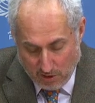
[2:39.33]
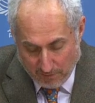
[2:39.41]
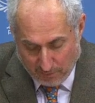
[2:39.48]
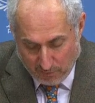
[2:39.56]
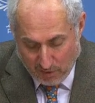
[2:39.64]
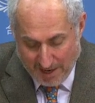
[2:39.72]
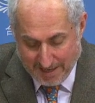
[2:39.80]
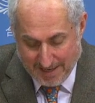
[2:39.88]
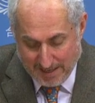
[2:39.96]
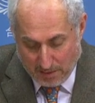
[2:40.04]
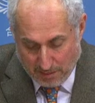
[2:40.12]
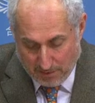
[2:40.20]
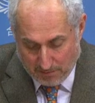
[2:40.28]
On
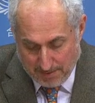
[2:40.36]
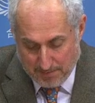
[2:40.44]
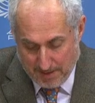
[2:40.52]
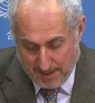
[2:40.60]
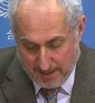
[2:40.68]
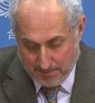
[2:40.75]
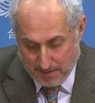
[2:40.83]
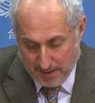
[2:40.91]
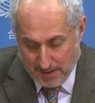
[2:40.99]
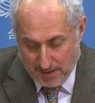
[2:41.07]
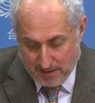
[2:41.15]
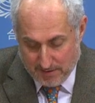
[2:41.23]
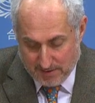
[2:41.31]
Friday at 3 p.m.,
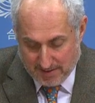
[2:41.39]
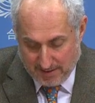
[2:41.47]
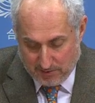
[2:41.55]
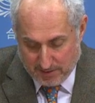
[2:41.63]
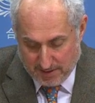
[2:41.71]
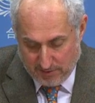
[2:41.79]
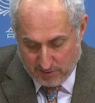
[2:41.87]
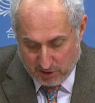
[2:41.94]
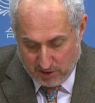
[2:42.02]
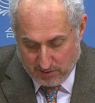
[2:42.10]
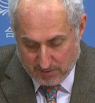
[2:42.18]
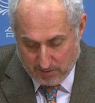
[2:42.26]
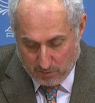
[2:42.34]
the Secretary
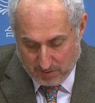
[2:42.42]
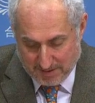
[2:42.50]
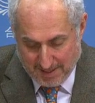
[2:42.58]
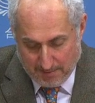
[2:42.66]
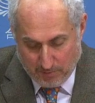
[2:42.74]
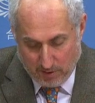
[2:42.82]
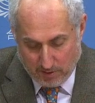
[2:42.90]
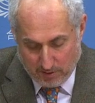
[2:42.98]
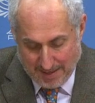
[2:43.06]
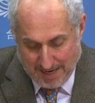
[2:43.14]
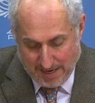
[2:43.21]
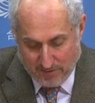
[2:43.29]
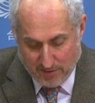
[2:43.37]
General will take part
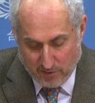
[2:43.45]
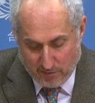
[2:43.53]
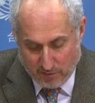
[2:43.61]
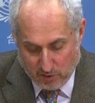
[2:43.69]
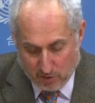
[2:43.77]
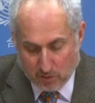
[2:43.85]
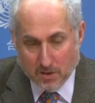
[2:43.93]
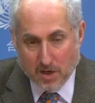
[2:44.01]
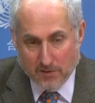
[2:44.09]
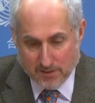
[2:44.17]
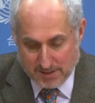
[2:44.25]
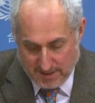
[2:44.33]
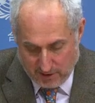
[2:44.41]
live in a virtual
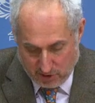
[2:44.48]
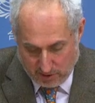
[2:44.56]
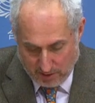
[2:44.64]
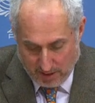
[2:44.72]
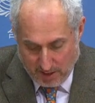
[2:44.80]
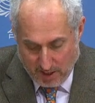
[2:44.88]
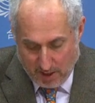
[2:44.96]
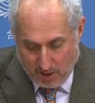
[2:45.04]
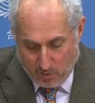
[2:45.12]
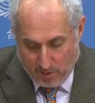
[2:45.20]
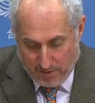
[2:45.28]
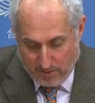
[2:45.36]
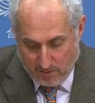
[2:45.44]
conversation
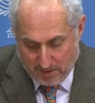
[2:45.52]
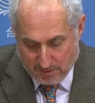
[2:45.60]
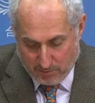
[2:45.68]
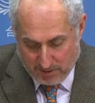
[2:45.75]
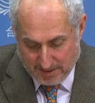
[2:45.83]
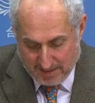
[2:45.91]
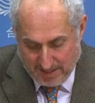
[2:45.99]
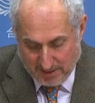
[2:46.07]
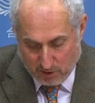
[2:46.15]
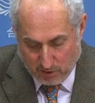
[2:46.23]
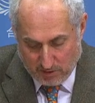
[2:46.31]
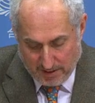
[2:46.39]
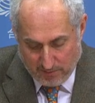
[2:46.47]
with U.S.
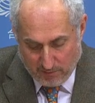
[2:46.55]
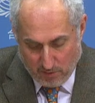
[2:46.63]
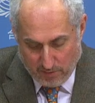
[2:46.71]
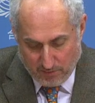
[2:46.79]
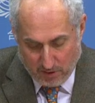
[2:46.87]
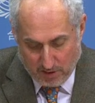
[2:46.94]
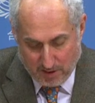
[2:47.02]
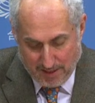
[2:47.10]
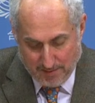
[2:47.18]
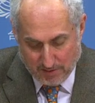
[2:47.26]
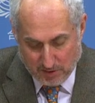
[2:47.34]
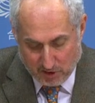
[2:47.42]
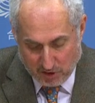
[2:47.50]
Presidential Envoy for
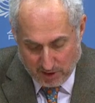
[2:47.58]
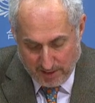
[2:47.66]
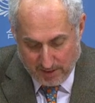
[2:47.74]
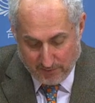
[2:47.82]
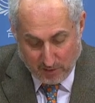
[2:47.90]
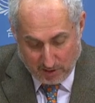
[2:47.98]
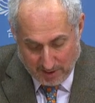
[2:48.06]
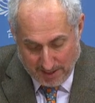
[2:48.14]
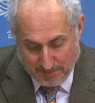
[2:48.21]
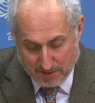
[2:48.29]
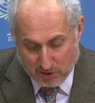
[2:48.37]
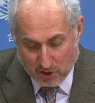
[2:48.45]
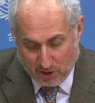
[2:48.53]
Climate Change for
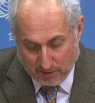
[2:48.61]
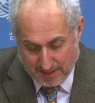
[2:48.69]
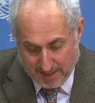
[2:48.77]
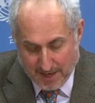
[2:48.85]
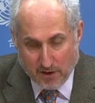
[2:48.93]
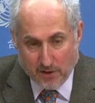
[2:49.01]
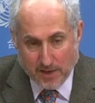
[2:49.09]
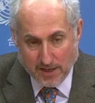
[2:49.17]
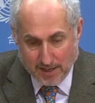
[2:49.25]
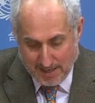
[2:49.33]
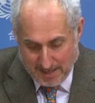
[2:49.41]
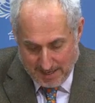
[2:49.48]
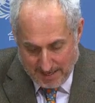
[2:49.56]
Climate John Kerry,
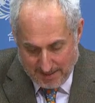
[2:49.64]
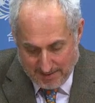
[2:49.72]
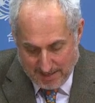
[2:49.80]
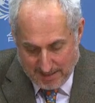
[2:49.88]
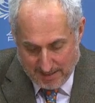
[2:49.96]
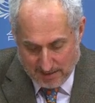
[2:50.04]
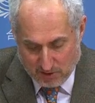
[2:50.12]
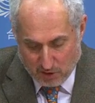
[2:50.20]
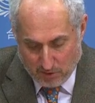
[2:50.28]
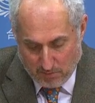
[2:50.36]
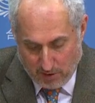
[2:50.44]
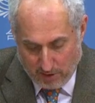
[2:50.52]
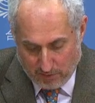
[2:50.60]
and that is
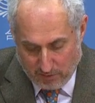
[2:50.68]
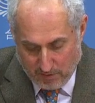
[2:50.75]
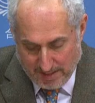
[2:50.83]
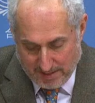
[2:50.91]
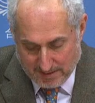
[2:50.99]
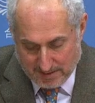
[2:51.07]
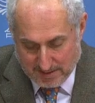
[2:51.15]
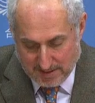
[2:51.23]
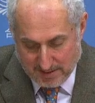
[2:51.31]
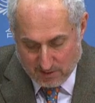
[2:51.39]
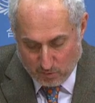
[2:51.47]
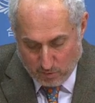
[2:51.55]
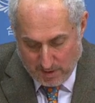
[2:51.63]
to mark the United
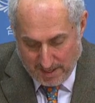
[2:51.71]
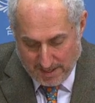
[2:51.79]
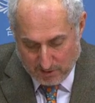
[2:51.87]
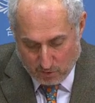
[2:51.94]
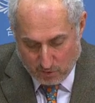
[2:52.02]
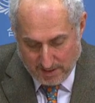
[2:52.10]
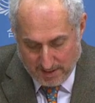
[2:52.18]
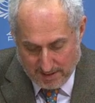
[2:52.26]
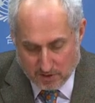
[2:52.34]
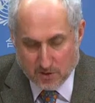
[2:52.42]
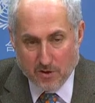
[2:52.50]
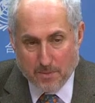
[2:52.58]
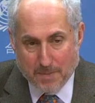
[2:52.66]
States re-entry
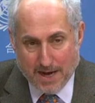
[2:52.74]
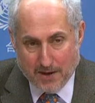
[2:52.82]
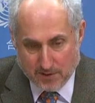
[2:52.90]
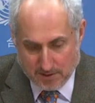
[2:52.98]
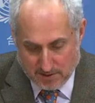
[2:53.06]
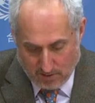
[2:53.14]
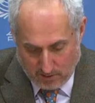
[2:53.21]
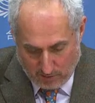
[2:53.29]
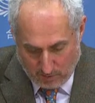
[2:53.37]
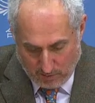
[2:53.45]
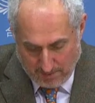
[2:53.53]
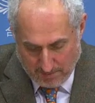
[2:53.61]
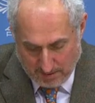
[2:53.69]
into the Paris
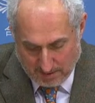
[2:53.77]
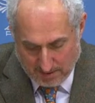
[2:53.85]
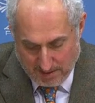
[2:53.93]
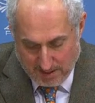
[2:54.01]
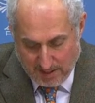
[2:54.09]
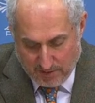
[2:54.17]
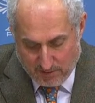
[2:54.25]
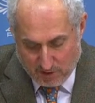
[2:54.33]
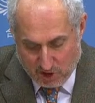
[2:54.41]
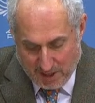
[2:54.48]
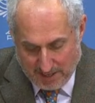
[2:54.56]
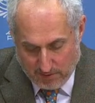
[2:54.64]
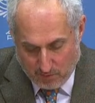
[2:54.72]
Agreement. The
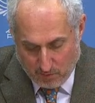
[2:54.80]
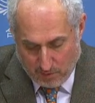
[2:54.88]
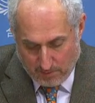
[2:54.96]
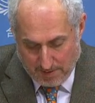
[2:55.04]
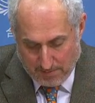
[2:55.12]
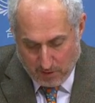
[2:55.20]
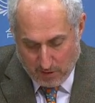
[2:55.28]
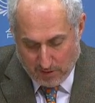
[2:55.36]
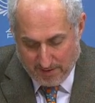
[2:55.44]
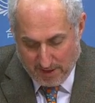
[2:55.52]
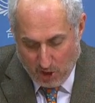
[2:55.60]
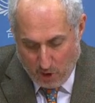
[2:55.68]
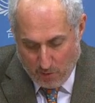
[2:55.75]
chat will be
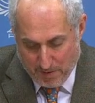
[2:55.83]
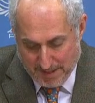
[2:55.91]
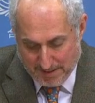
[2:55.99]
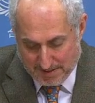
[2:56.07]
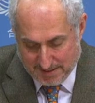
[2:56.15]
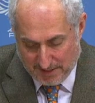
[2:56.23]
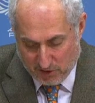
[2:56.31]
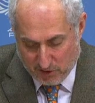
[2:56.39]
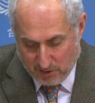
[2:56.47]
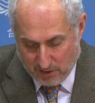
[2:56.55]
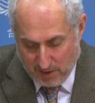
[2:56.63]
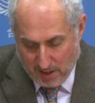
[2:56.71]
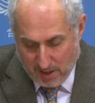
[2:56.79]
part of the opening
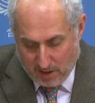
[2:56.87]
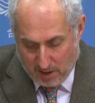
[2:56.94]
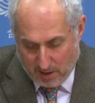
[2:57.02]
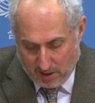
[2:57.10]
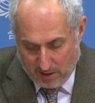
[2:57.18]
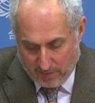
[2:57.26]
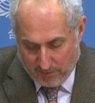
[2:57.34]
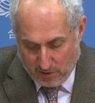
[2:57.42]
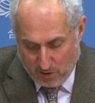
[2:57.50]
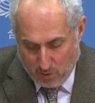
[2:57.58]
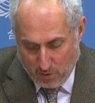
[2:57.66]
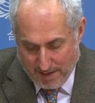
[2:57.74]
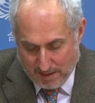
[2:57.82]
session of the
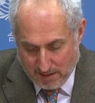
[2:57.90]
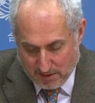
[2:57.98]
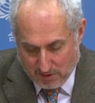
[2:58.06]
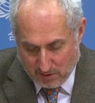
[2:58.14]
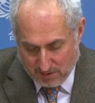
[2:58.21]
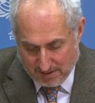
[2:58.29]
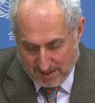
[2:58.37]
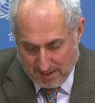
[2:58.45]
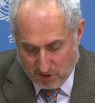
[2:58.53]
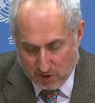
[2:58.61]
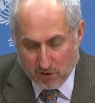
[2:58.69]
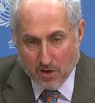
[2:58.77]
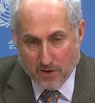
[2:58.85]
UN
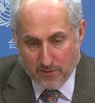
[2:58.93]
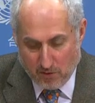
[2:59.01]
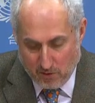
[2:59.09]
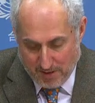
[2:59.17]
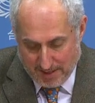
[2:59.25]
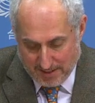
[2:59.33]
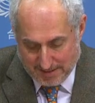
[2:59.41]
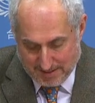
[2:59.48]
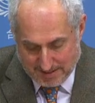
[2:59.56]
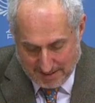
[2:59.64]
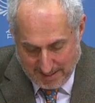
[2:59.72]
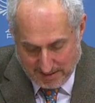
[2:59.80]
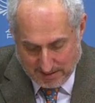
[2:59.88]
Association of the United
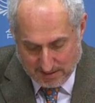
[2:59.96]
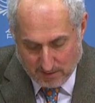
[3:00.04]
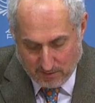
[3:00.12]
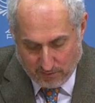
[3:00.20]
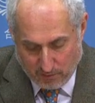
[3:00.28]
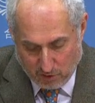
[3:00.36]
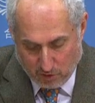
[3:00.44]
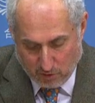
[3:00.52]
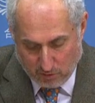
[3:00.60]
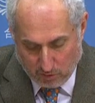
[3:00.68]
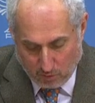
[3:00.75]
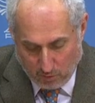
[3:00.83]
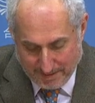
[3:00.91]
States Virtual